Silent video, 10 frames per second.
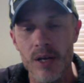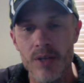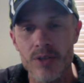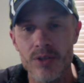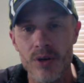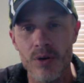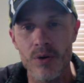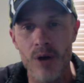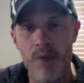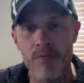
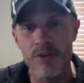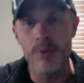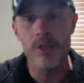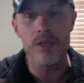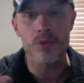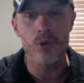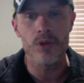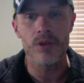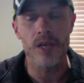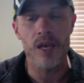So I'm filming this with
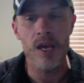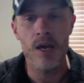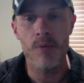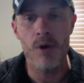the cam